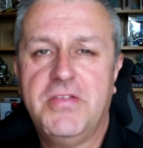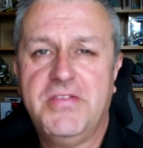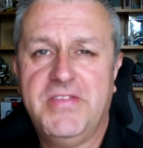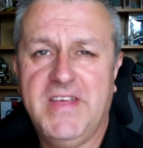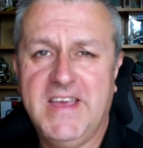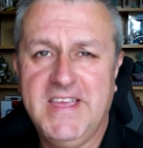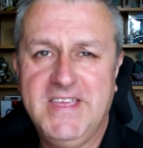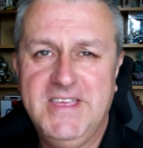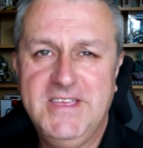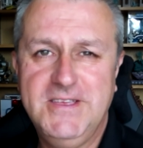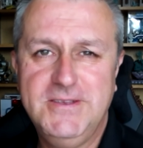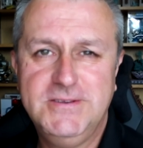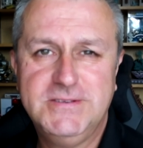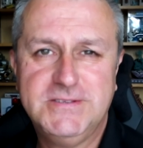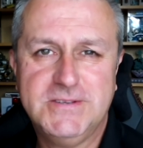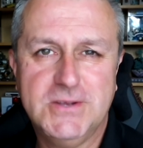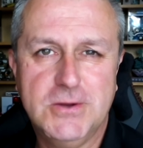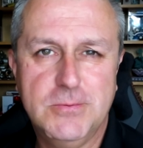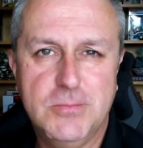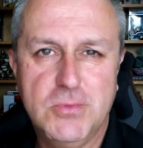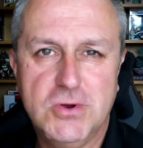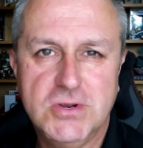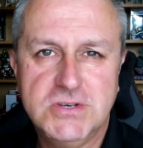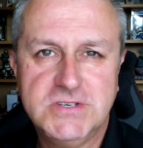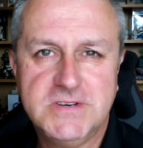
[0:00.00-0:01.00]
thank you
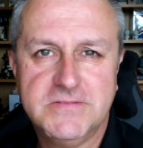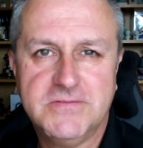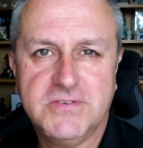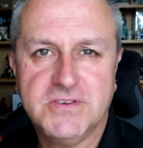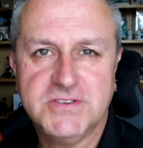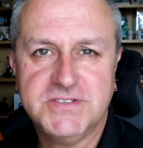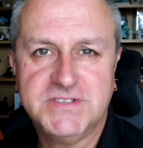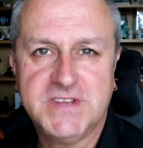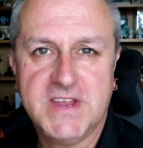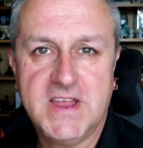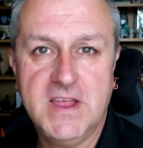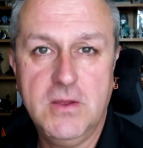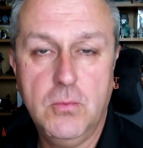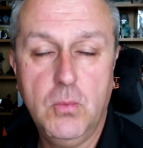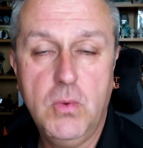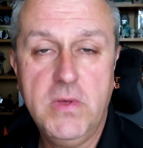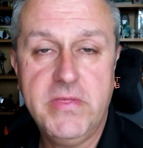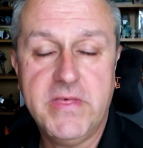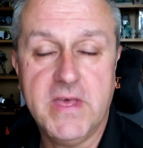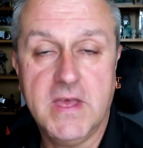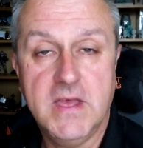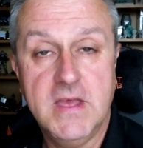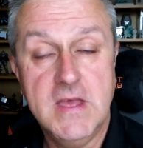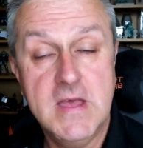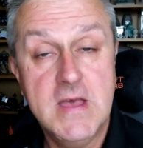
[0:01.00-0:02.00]
so much for sticking
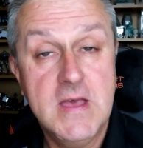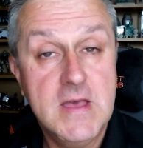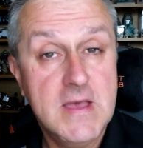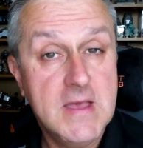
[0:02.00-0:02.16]
with it.